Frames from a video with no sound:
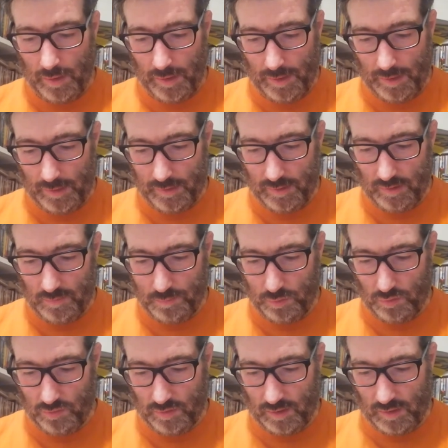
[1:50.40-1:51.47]
and this
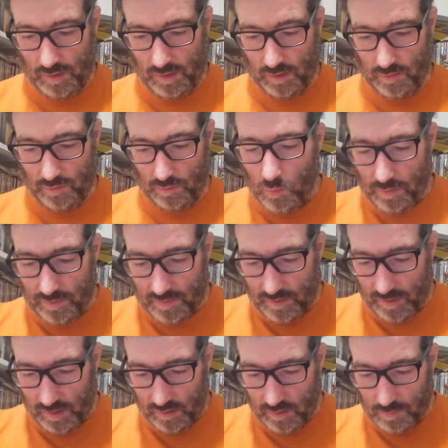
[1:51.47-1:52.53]
postcard was
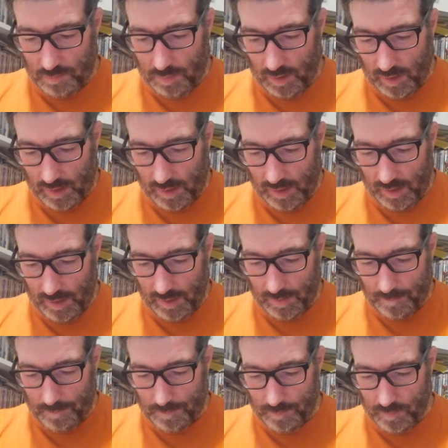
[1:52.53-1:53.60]
sent by
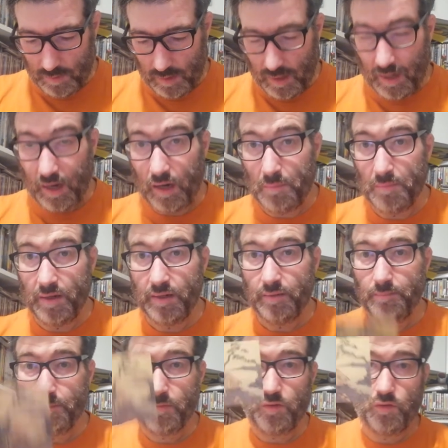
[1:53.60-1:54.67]
um, Carmen
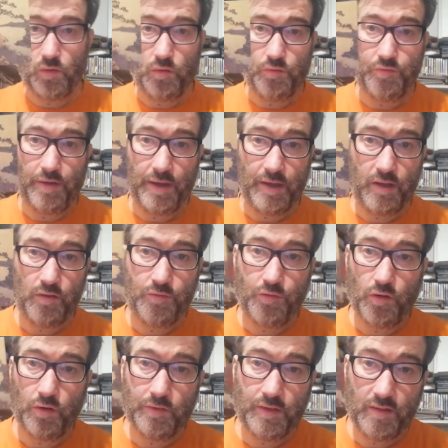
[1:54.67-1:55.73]
so thank you
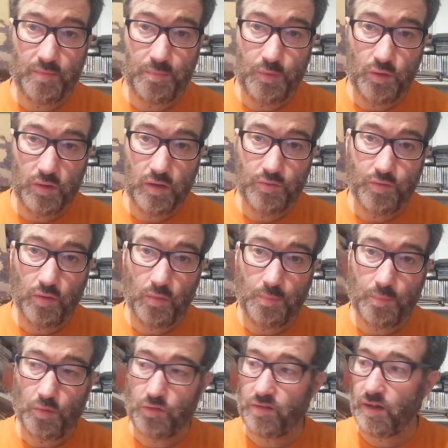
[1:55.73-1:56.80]
for this beautiful
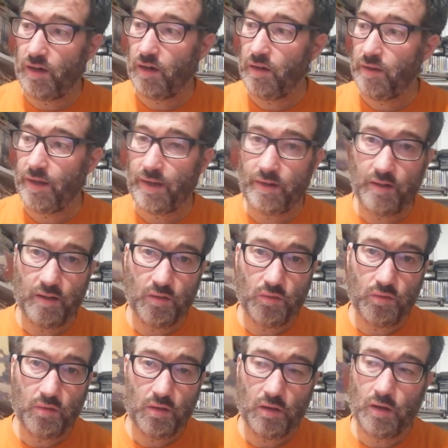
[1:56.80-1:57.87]
postcard and
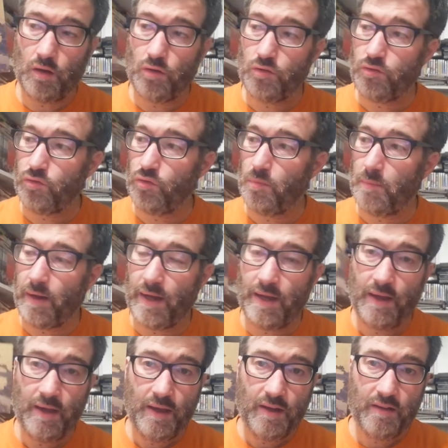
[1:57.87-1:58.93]
this goes to my
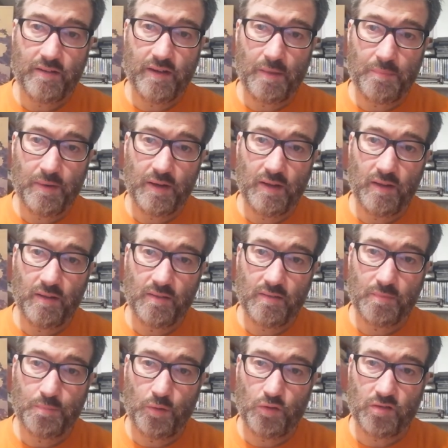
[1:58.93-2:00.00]
Japanese
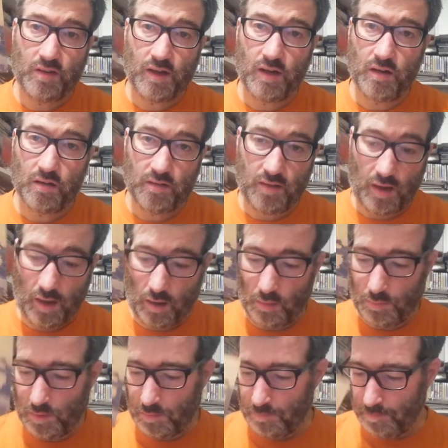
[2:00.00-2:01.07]
postcards
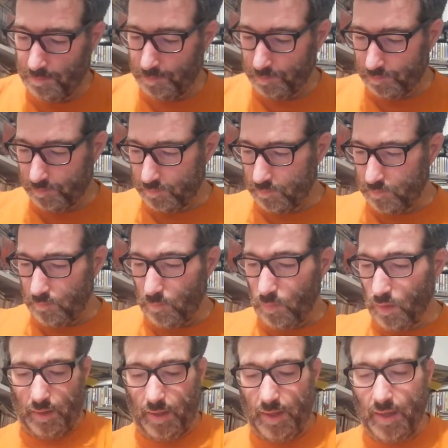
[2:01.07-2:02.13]
album.
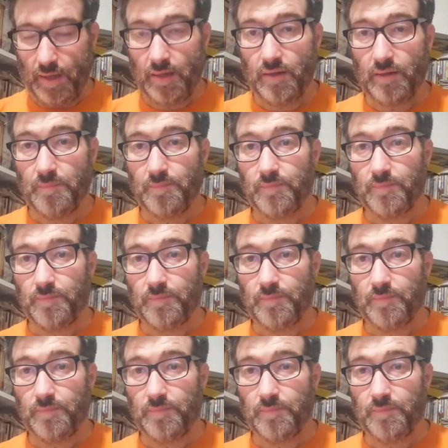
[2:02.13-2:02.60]
And